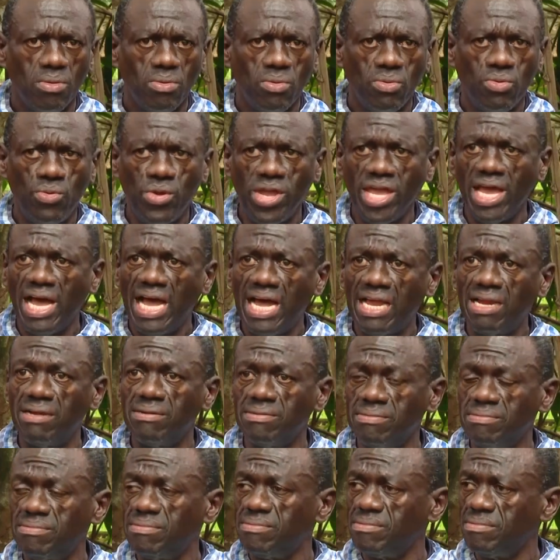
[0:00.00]

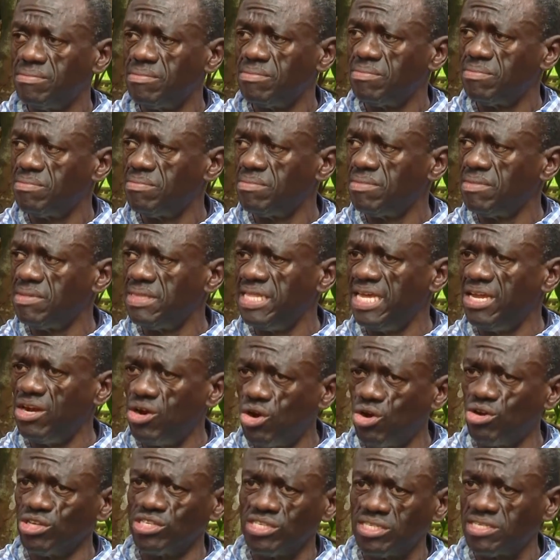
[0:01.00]
The
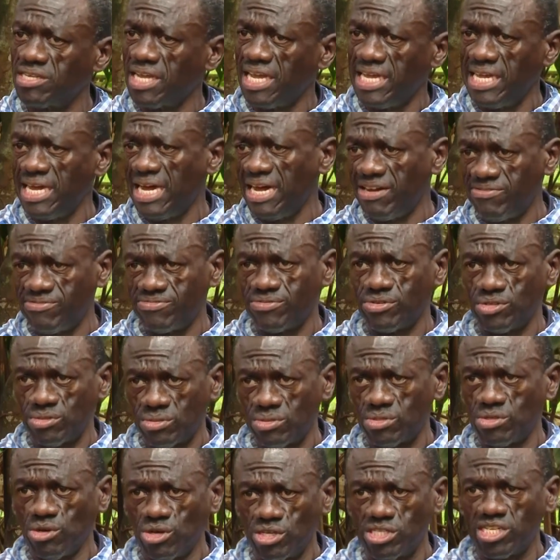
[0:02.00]
loss I have
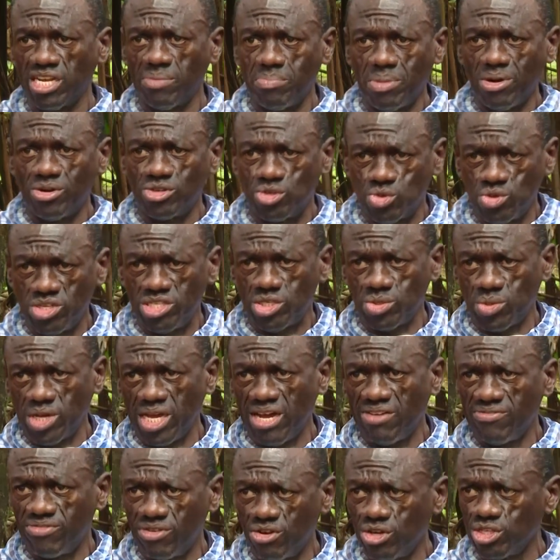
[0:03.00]
talked about, which we
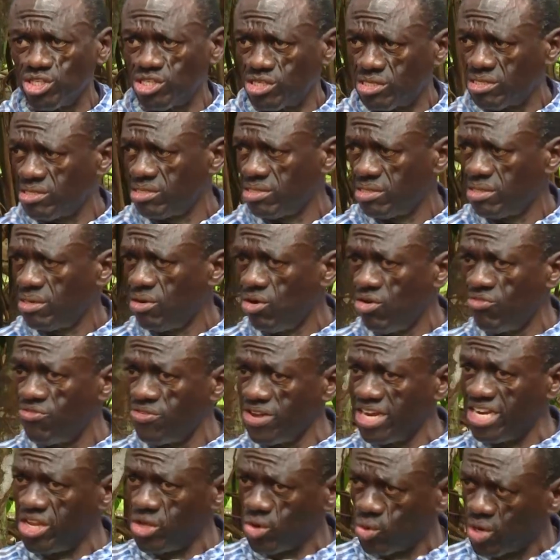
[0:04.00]
have lost of
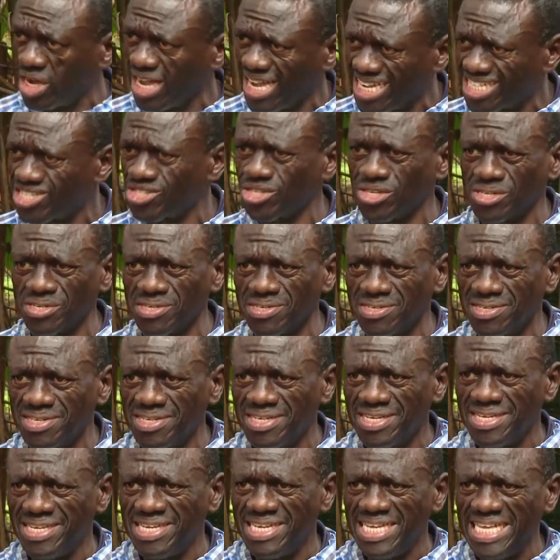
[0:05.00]
education,
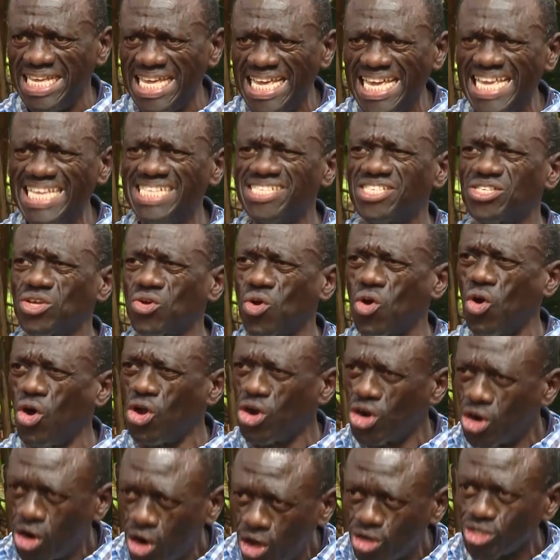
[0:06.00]
is
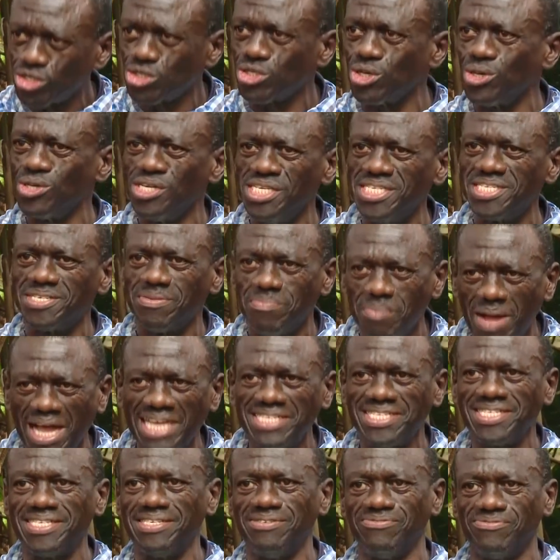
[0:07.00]
colossal, is
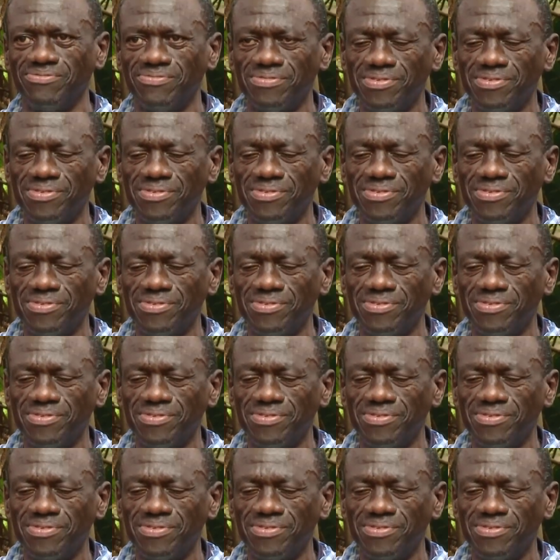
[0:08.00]
massive.